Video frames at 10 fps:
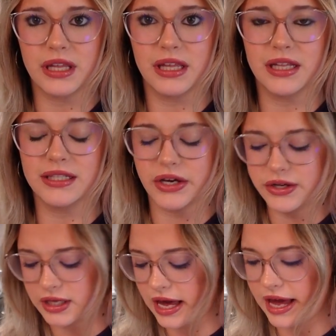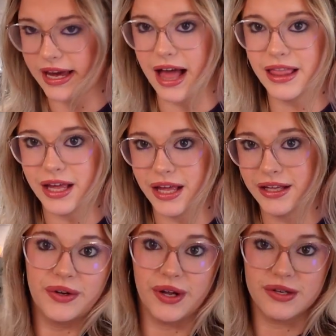I think that's how you say it. Gala,
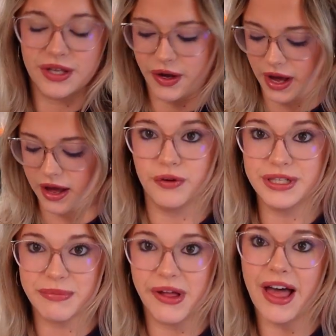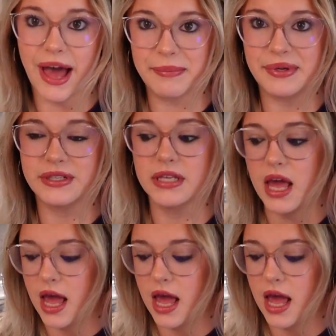who knows? Okay, 4 small apples.